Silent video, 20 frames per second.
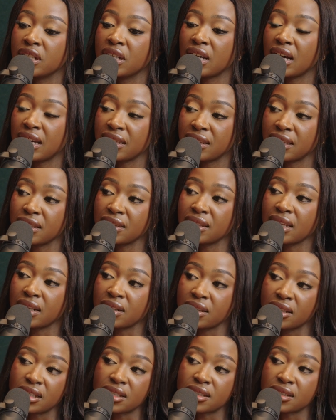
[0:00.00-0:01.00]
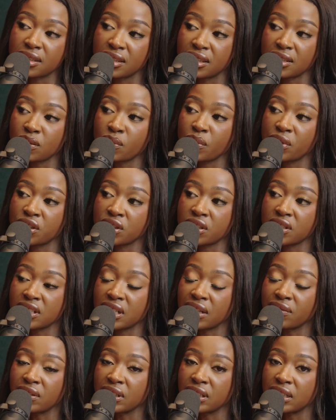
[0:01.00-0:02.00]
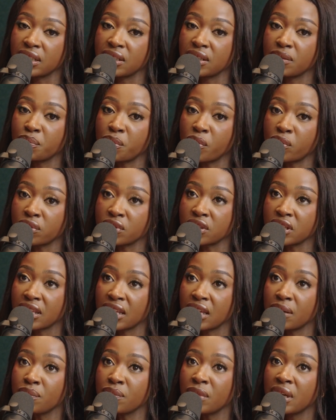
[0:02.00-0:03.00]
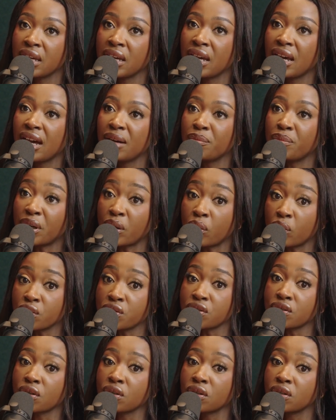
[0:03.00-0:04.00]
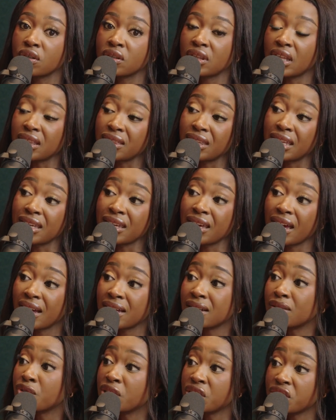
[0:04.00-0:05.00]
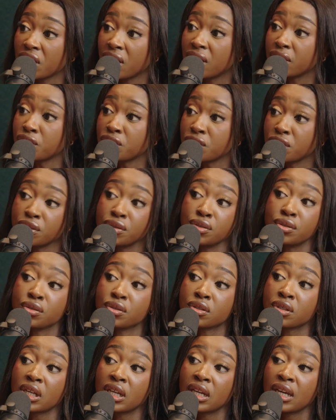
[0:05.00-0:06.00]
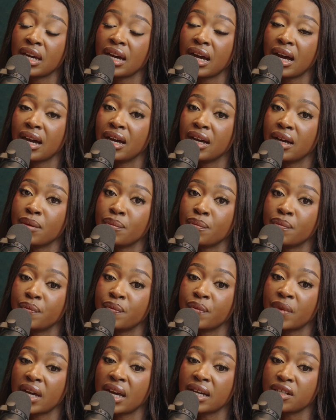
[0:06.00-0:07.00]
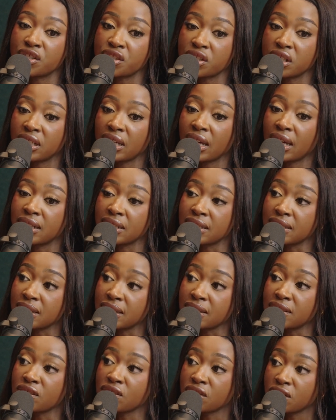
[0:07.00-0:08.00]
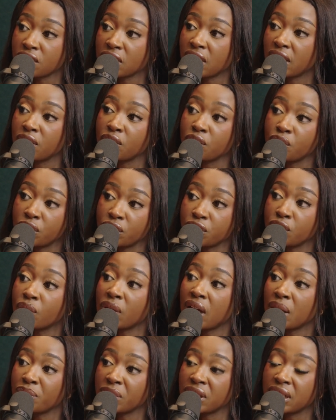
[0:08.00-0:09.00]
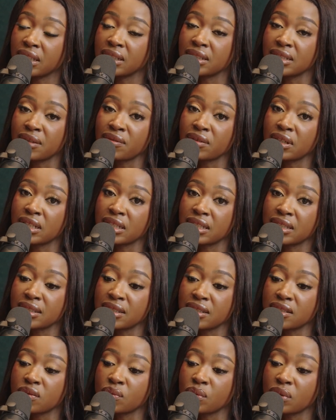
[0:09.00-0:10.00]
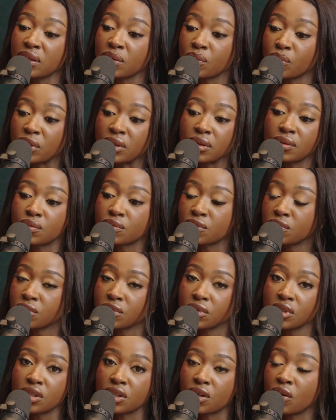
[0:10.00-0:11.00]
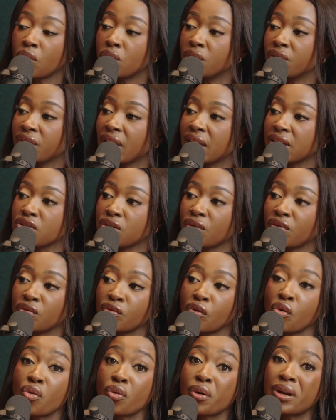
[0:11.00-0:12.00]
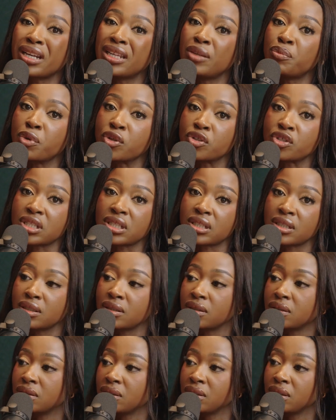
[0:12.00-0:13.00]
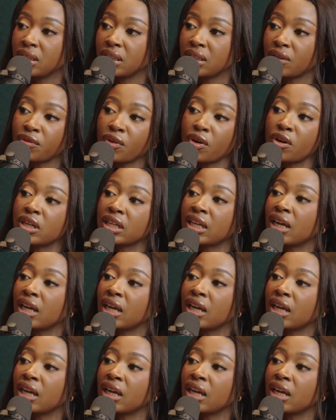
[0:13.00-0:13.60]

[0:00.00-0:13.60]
I think that this question is definitely important to them, but also that they can reach out to you, and she can assist. Well, your company can definitely assist with you know, all of that. So if you've already purchased in a foreign